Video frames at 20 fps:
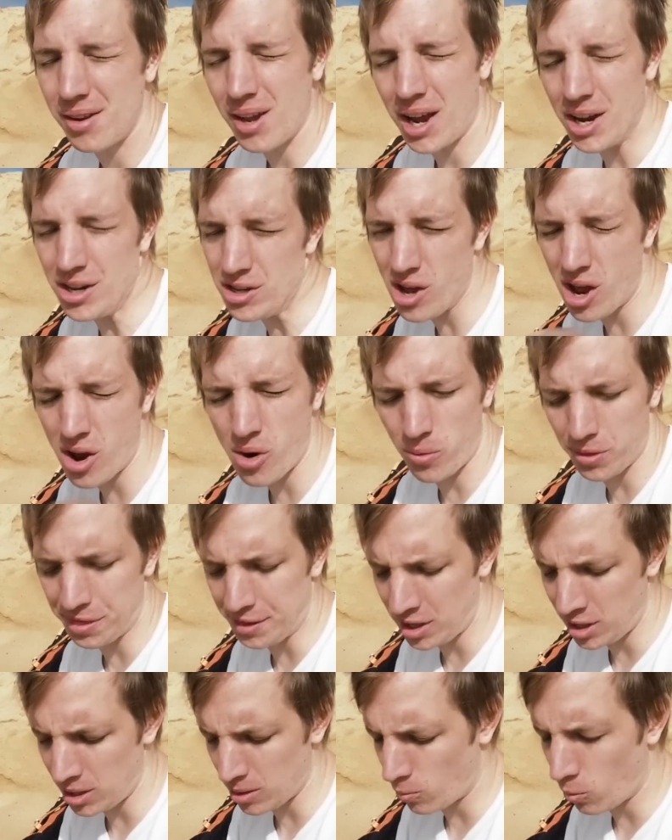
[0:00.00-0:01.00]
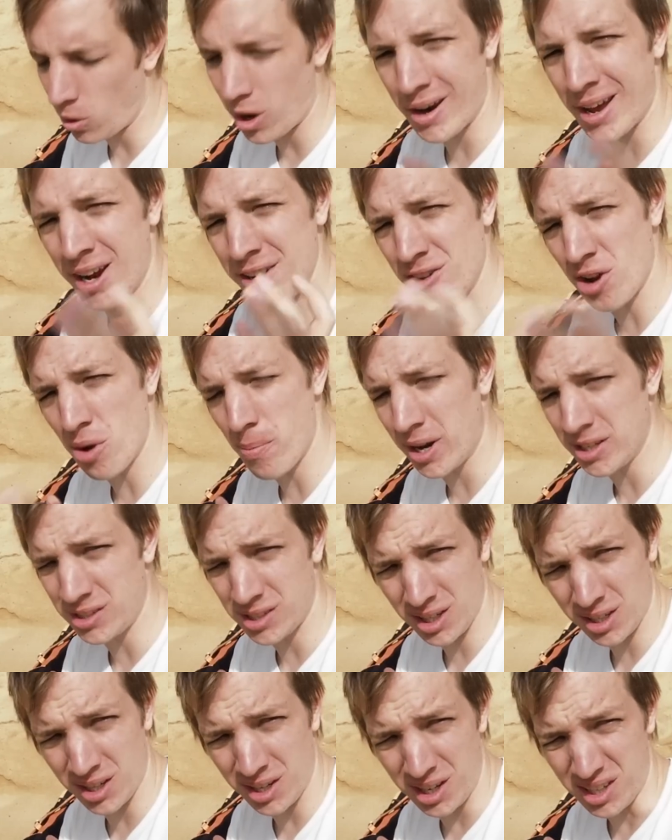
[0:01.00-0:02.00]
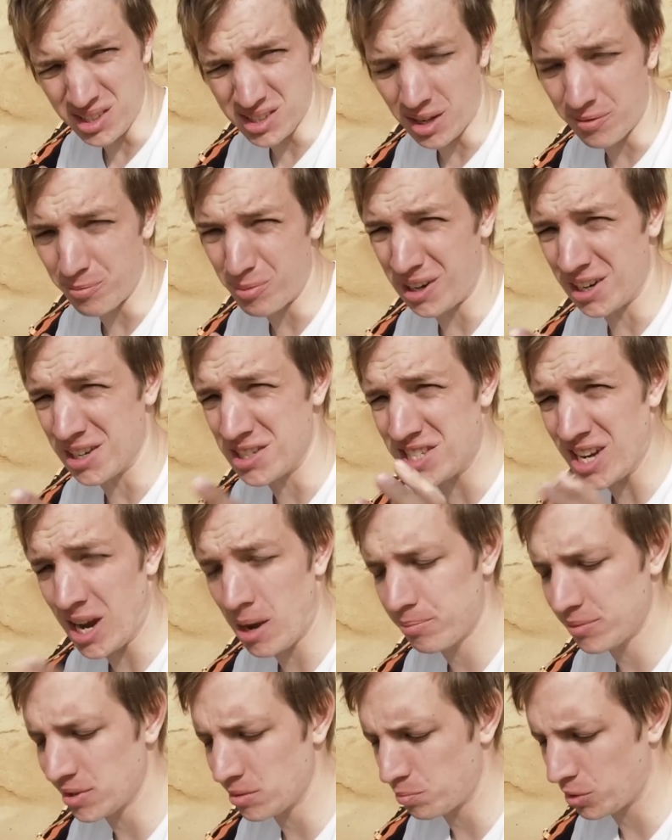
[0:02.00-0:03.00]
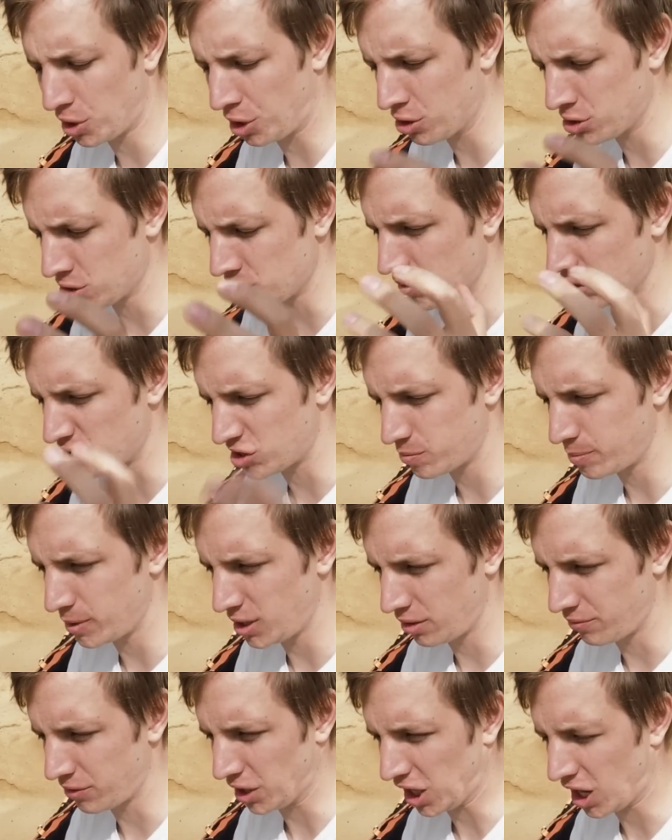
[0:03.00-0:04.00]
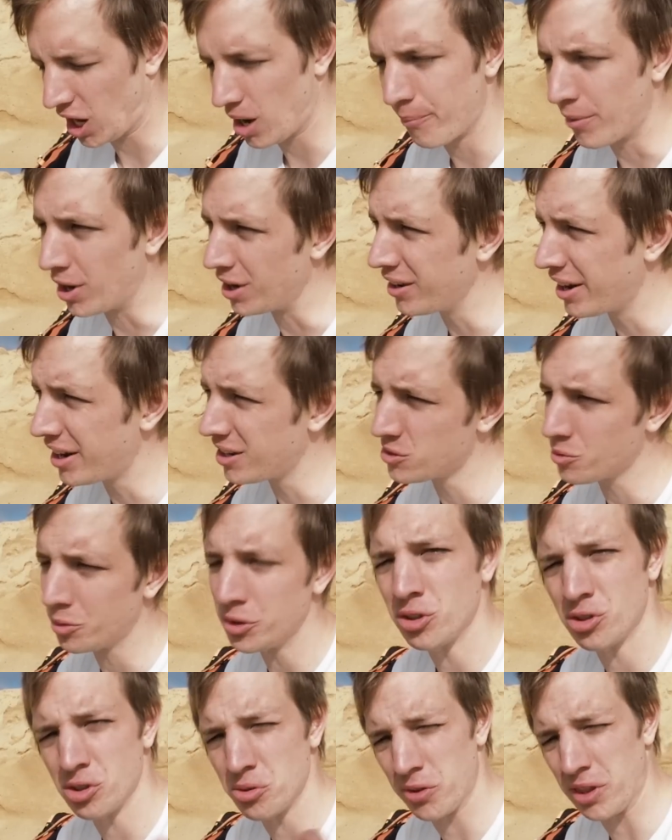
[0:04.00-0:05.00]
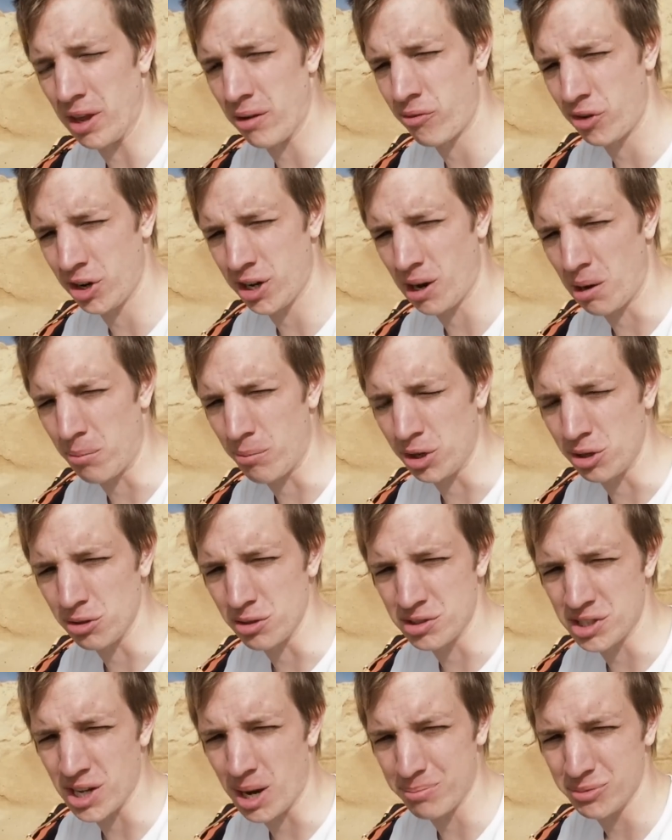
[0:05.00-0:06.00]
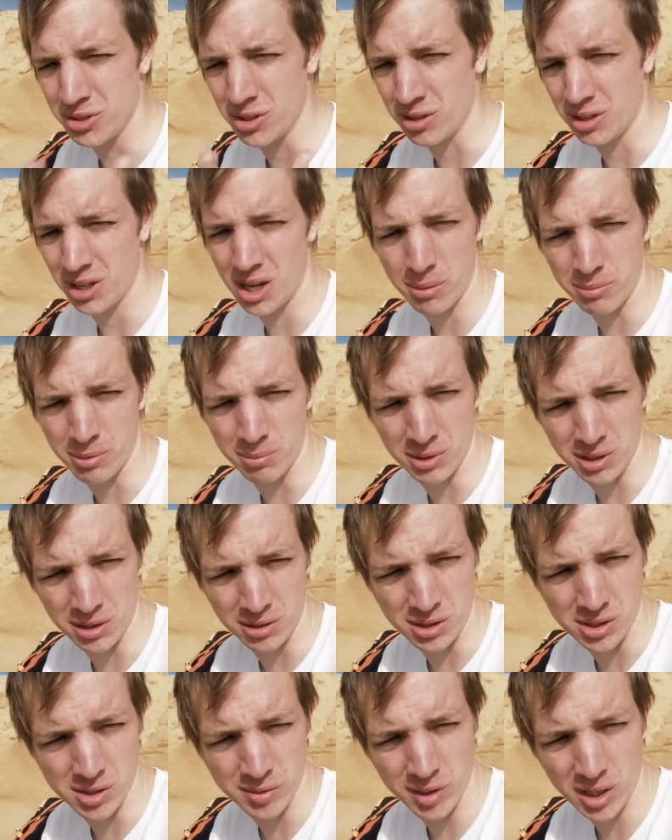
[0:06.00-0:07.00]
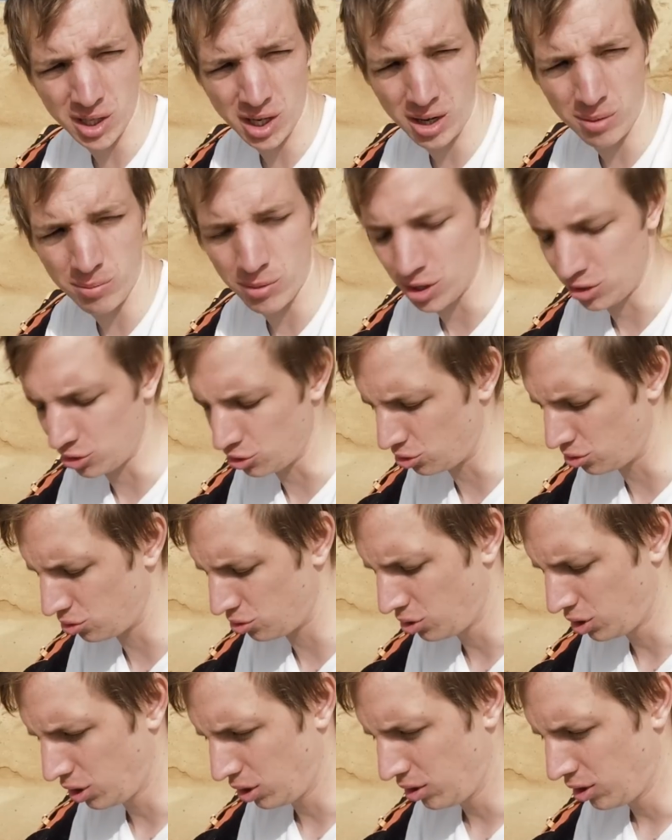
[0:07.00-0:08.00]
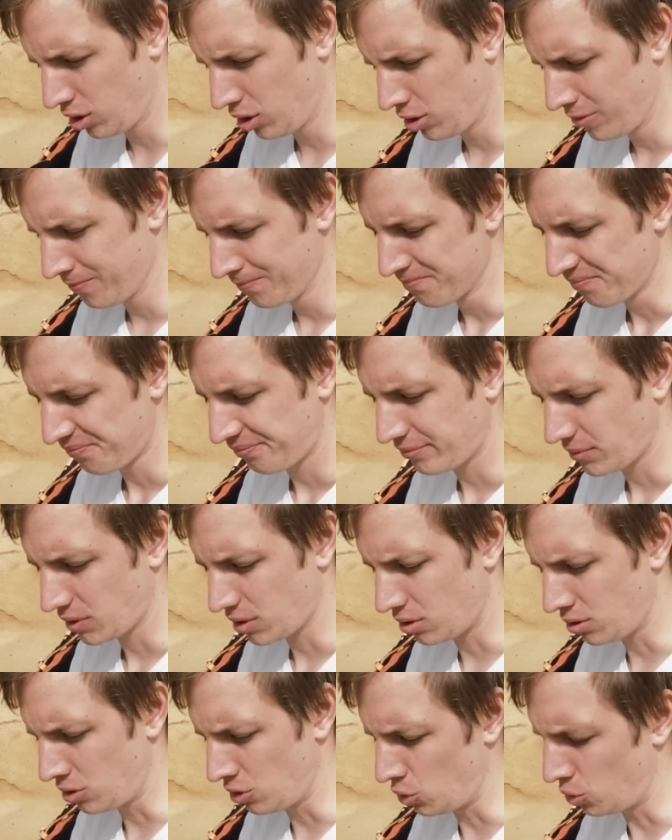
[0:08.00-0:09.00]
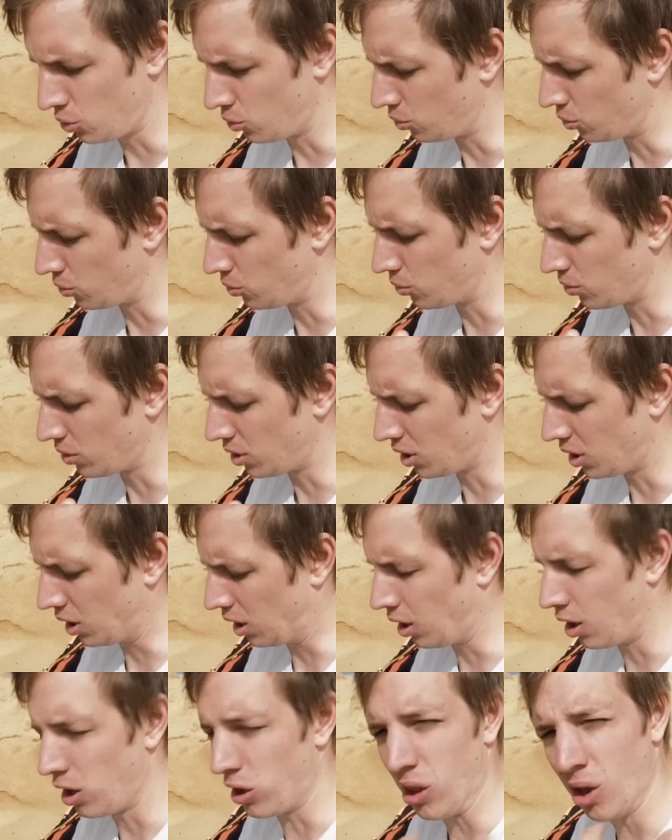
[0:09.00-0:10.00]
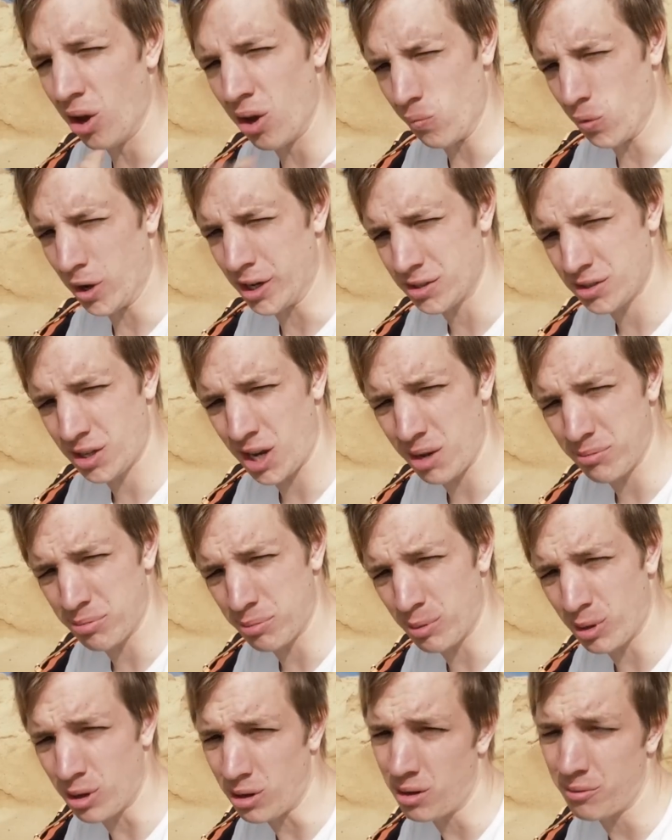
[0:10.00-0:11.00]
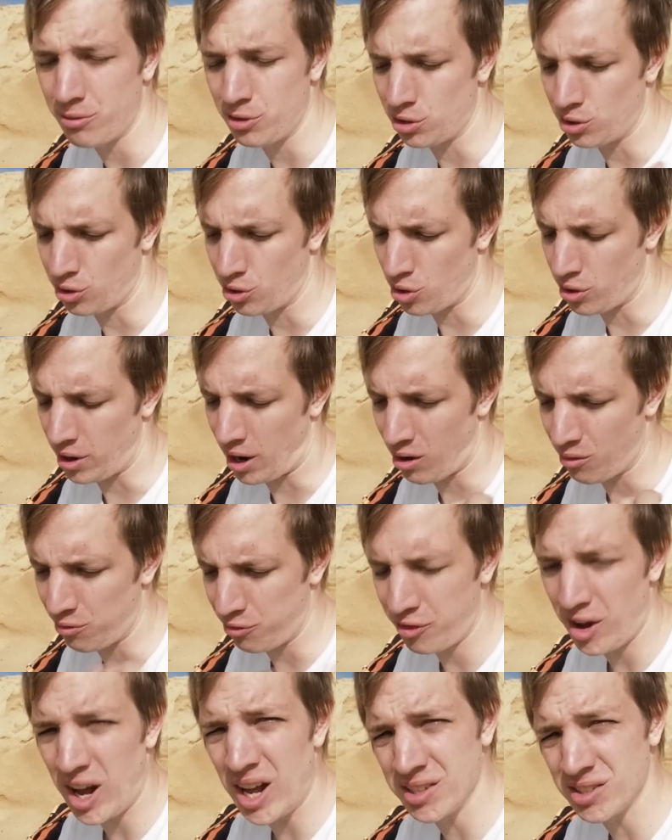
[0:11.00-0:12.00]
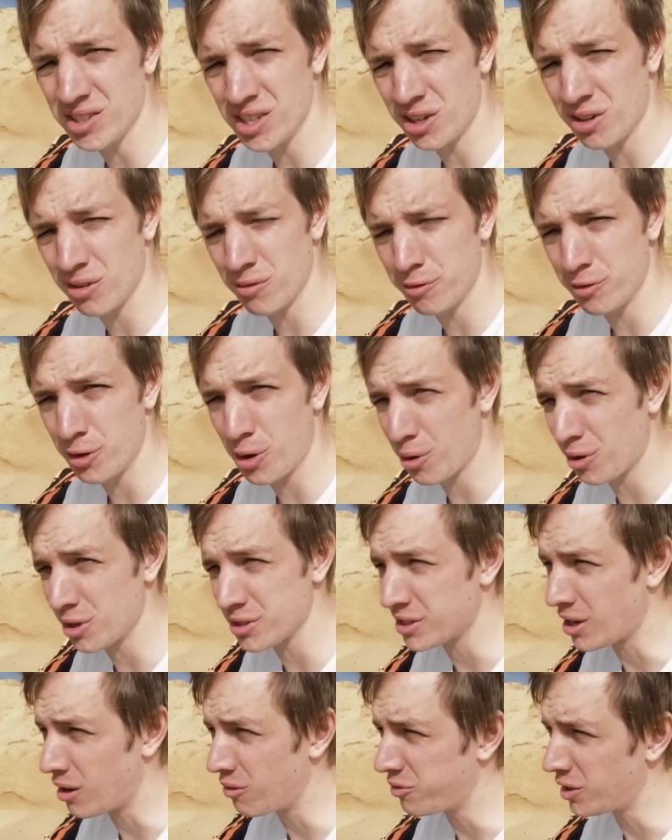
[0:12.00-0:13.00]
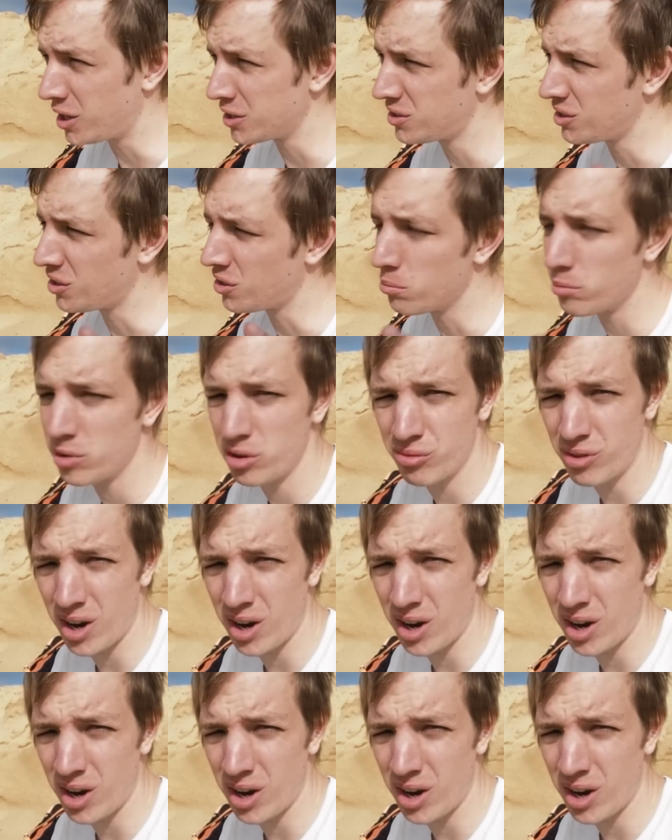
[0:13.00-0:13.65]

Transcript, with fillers: I know with the EM1, I know my techniques have been adapted because of the speed of the camera, and that is what you do with every camera. You adapt to the capabilities of the camera. You learn what it's capable of, you learn how fast it can focus, how fast it can be